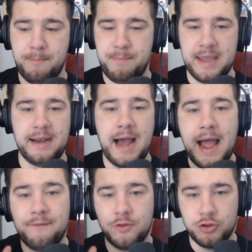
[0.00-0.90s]
bit
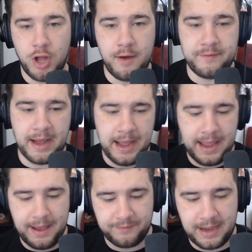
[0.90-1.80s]
I've loved. I
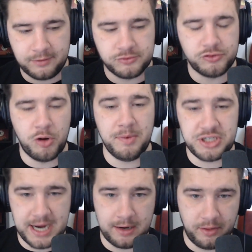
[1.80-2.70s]
have gotten so
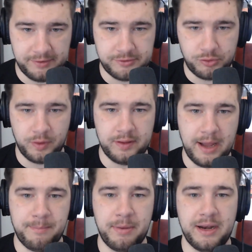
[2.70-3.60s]
much out of the
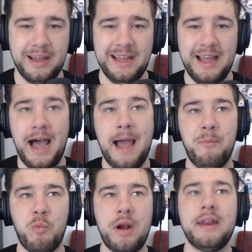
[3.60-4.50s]
storyline, but
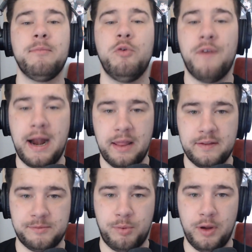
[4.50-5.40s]
I'm ready to move on at
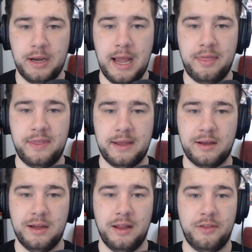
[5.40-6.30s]
this point. I think
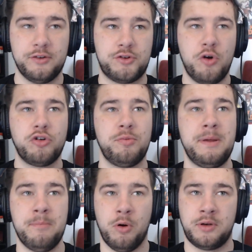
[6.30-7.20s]
there's going to
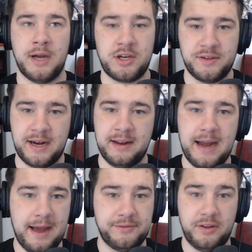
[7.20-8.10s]
be more touches on it.
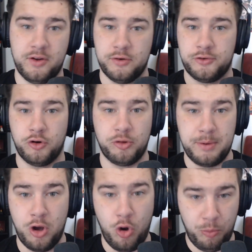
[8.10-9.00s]
Obviously, there's going to
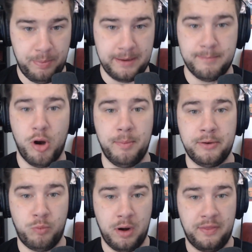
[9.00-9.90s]
be a whole big
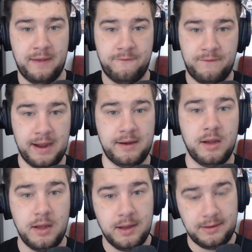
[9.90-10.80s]
moment where they fight
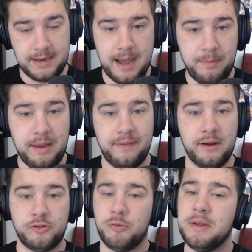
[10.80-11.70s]
Dabi, and
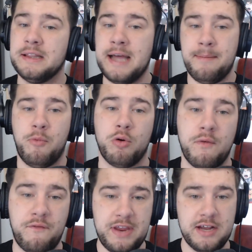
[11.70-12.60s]
there's going to be a lot more
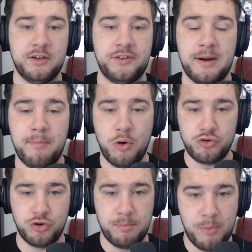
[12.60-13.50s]
reveals and
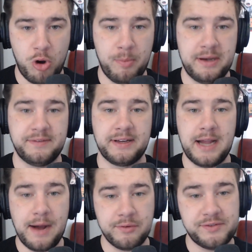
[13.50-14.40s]
emotional moments and
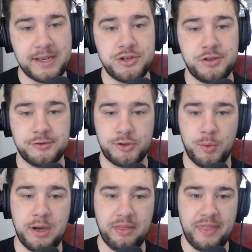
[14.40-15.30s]
conversations
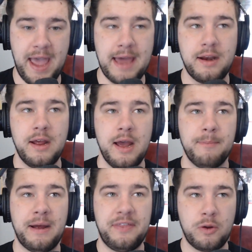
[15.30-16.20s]
during that.
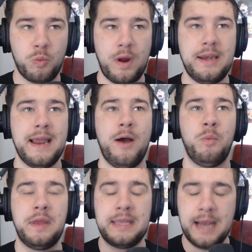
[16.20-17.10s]
But I think right now
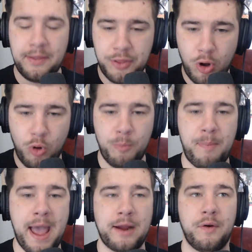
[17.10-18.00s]
we got the whole
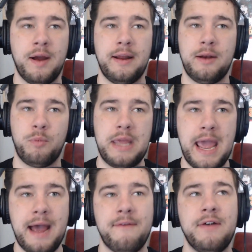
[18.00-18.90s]
background, and we
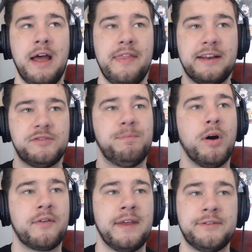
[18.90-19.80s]
have that
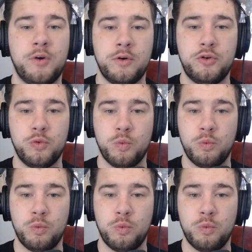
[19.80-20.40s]
spark that's going to